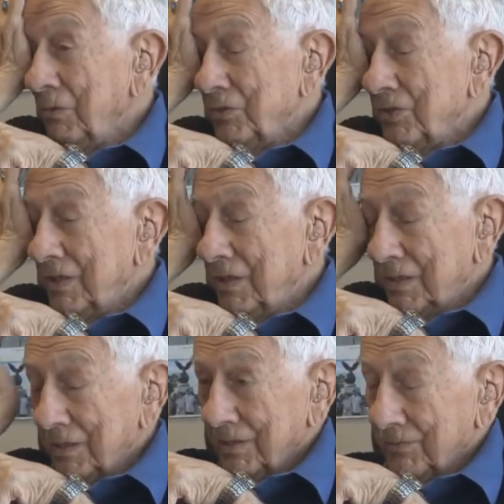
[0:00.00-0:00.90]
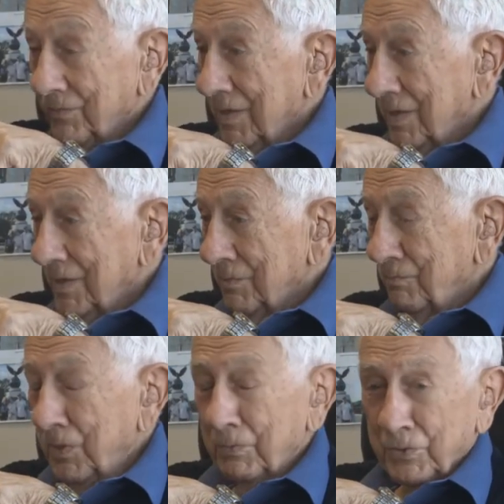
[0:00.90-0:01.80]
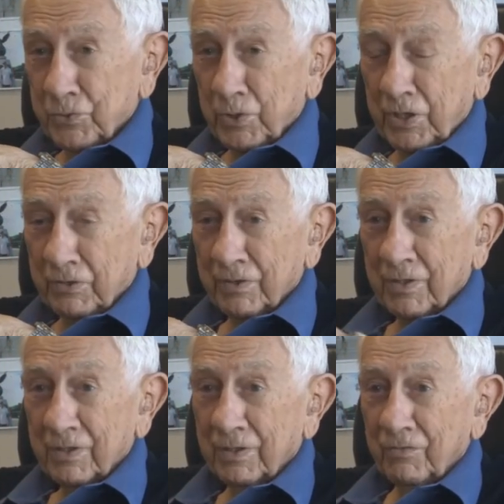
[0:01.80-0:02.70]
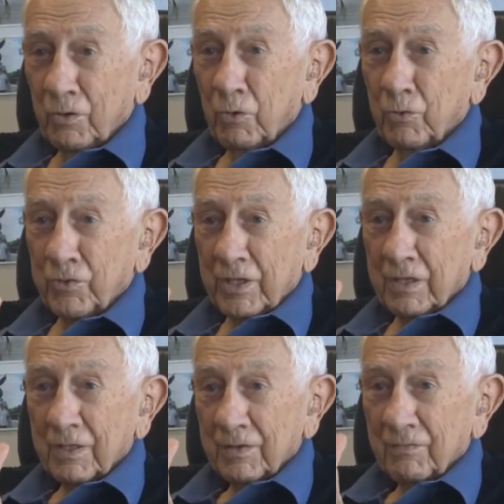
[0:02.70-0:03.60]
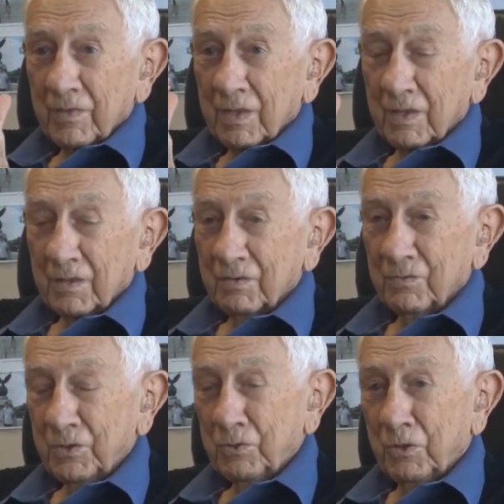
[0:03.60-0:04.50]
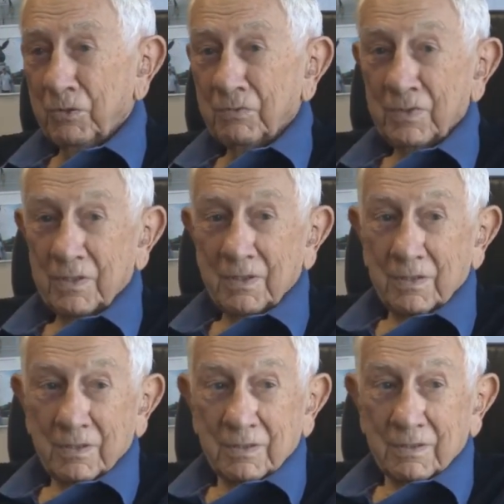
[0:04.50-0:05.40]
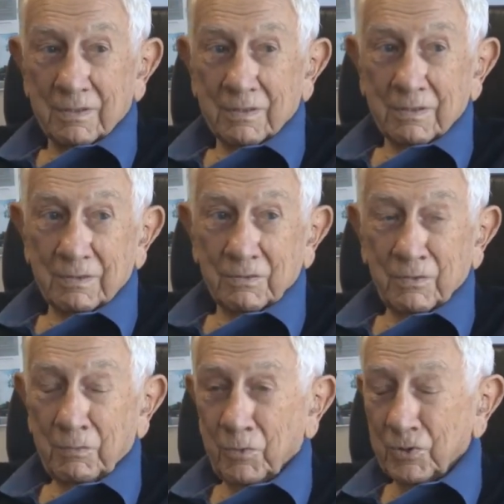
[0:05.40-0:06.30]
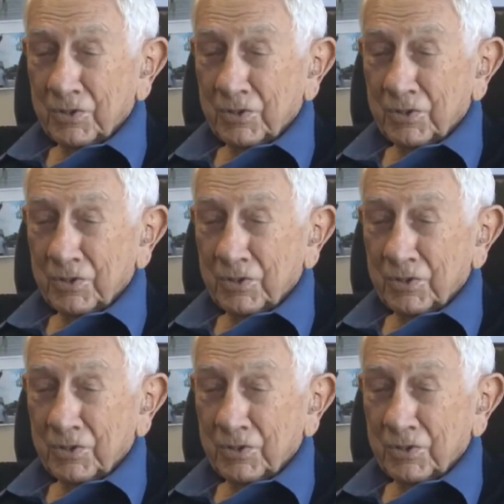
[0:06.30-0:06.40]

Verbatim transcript: was a uh, perpetrator of the whole thing. We told him, you know, one more